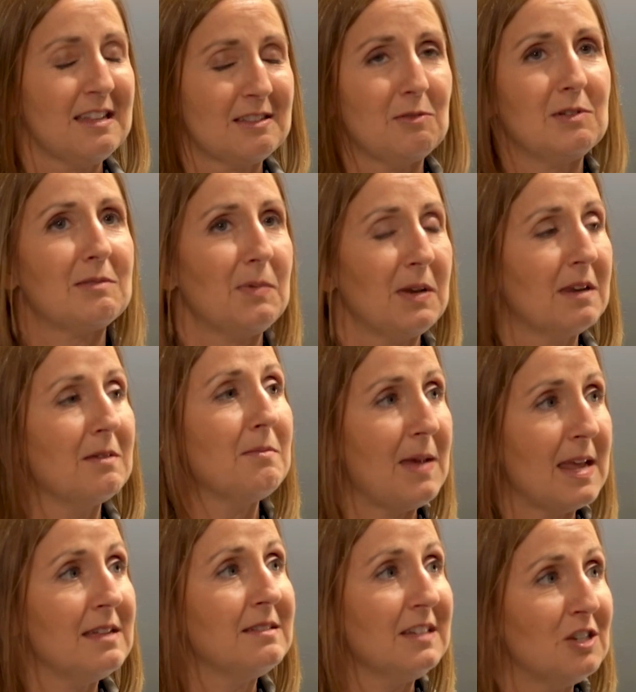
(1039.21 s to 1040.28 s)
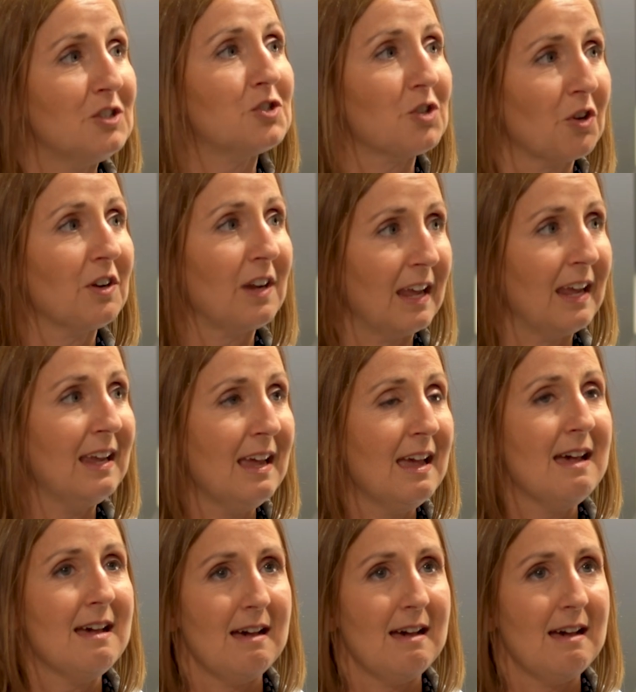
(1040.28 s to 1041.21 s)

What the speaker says: So it's been an amazing journey.